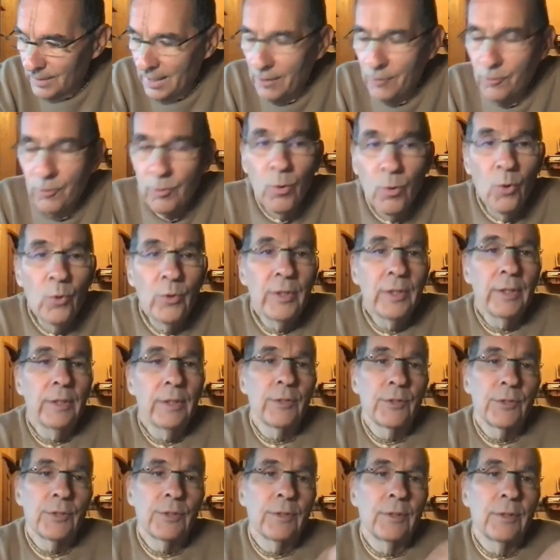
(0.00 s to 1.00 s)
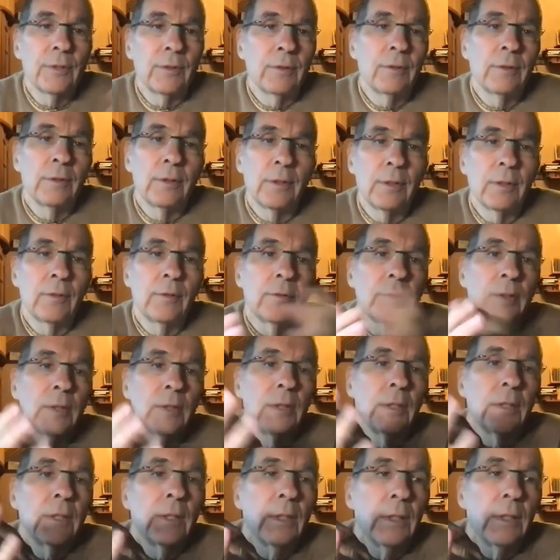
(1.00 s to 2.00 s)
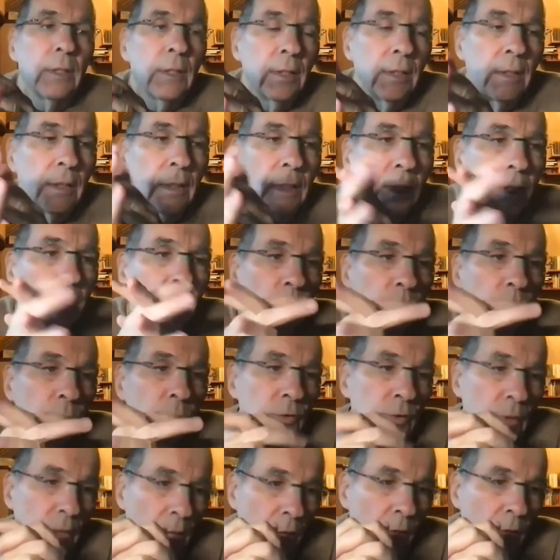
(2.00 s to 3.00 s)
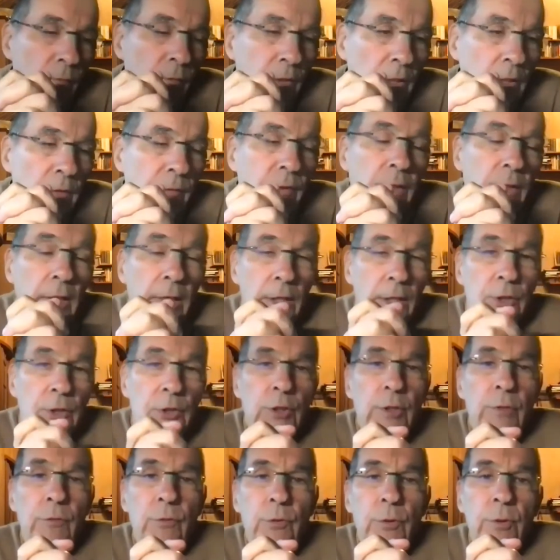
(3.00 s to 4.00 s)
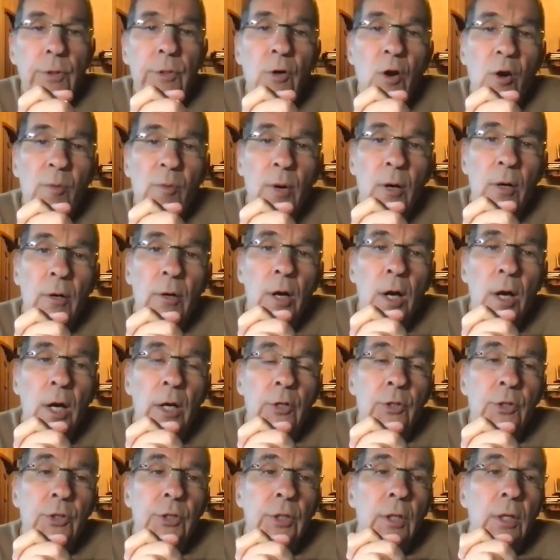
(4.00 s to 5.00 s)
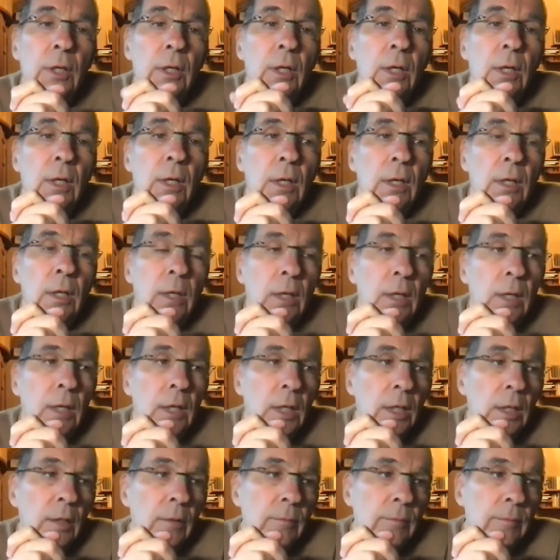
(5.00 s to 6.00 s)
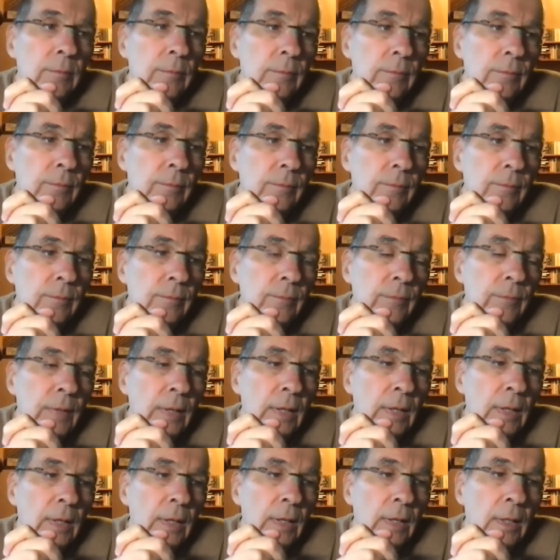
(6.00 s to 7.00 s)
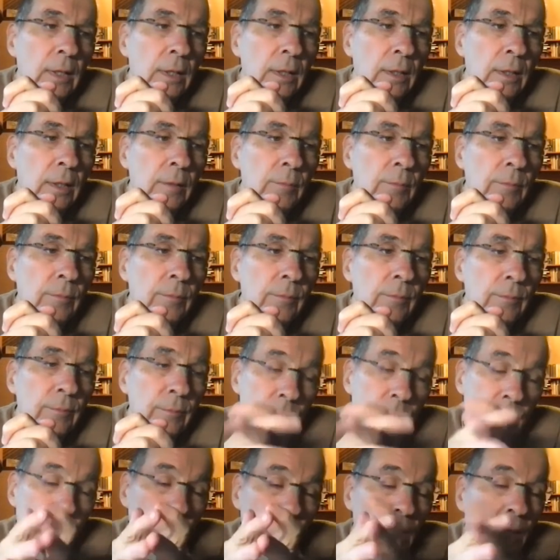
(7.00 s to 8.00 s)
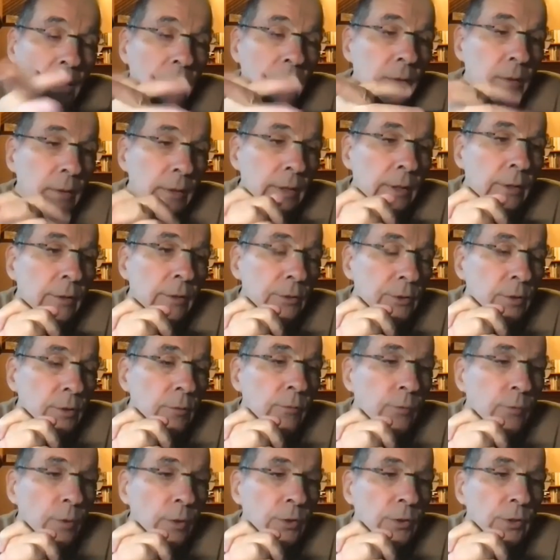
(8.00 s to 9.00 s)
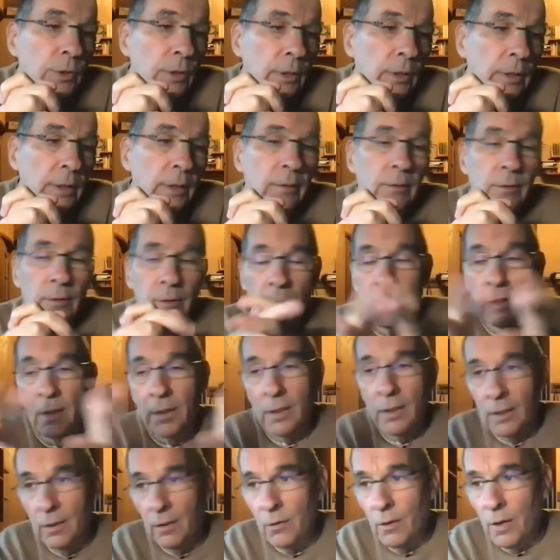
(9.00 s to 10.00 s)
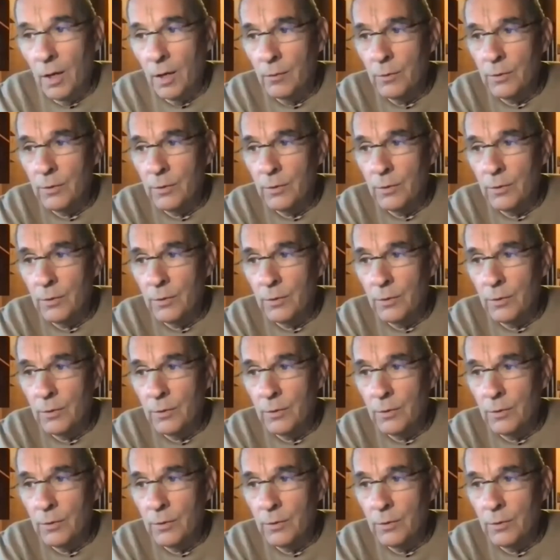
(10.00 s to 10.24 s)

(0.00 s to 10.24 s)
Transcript: acrimonious, and there was a lot of vilification of Sridhar Maharaj and by the leaders, unfortunately. And you know, I